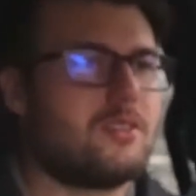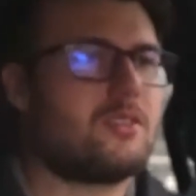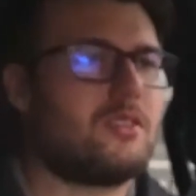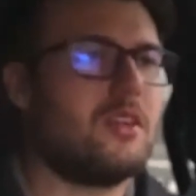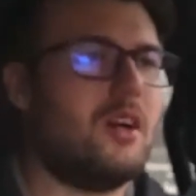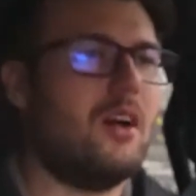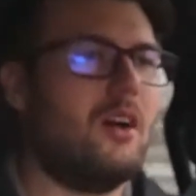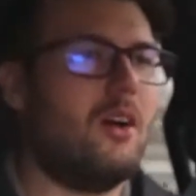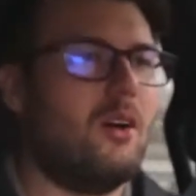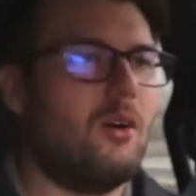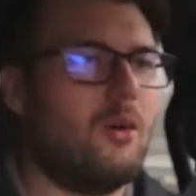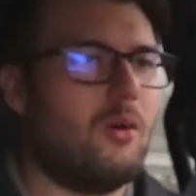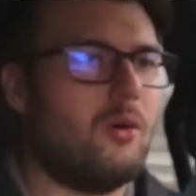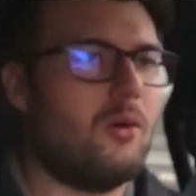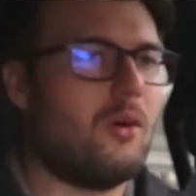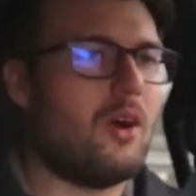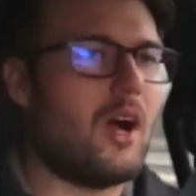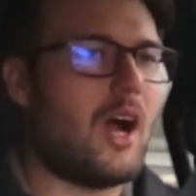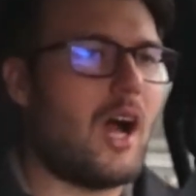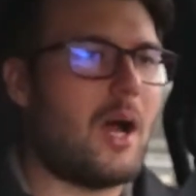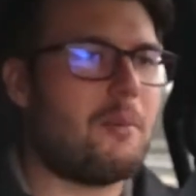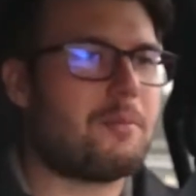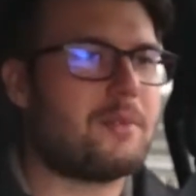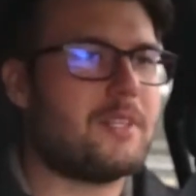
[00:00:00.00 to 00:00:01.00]
So
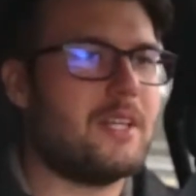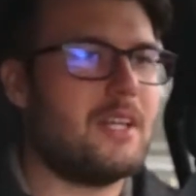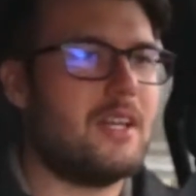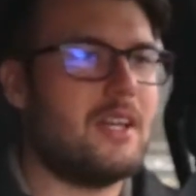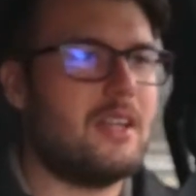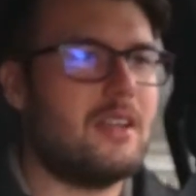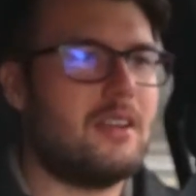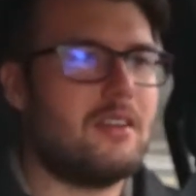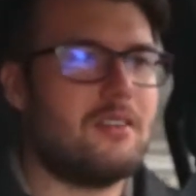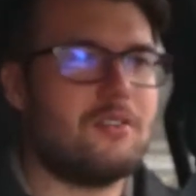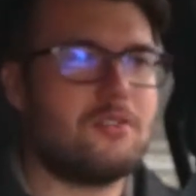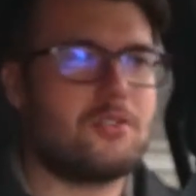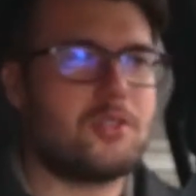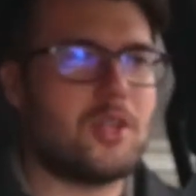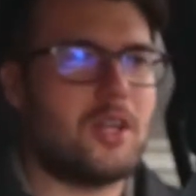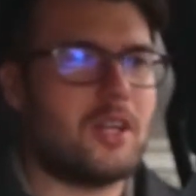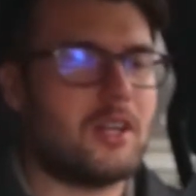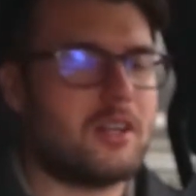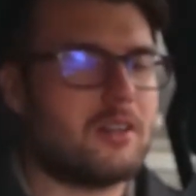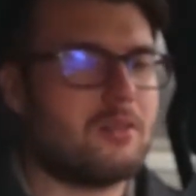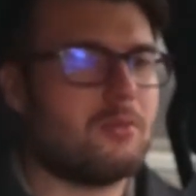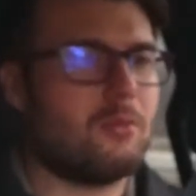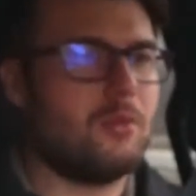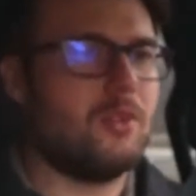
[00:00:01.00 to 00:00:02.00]
hopped in,
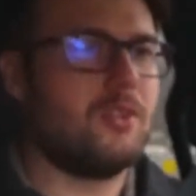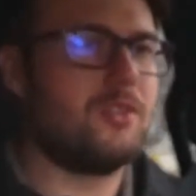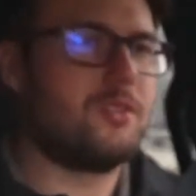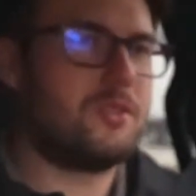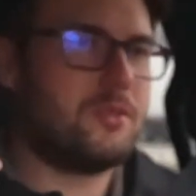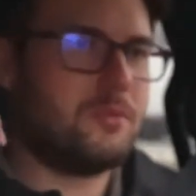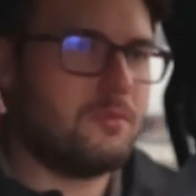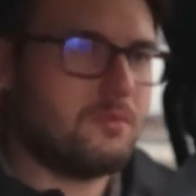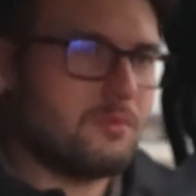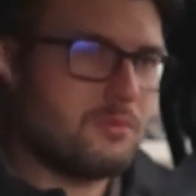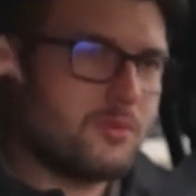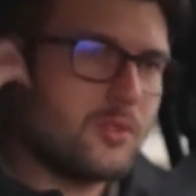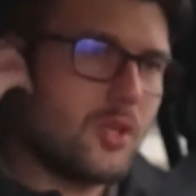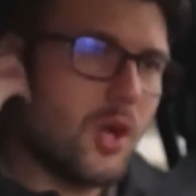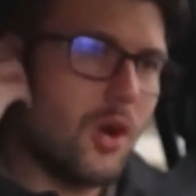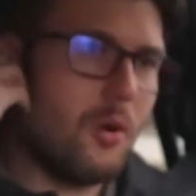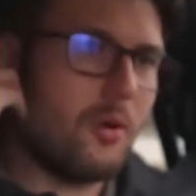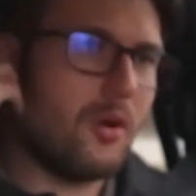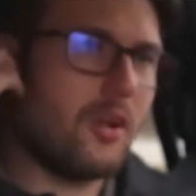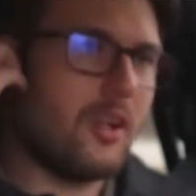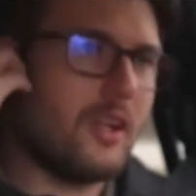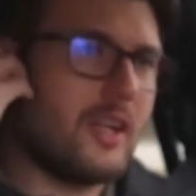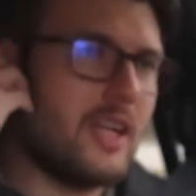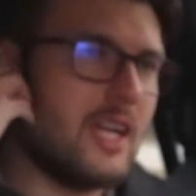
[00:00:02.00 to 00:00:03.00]
truck was
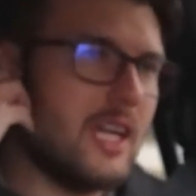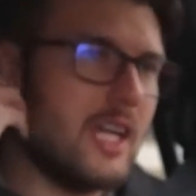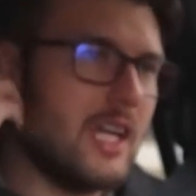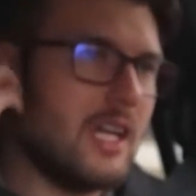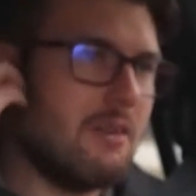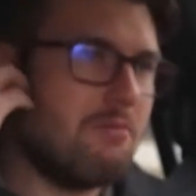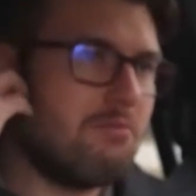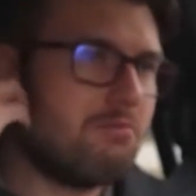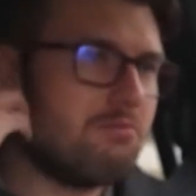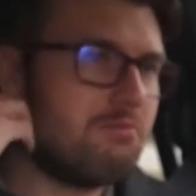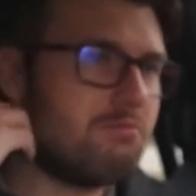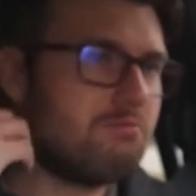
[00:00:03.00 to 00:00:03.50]
totally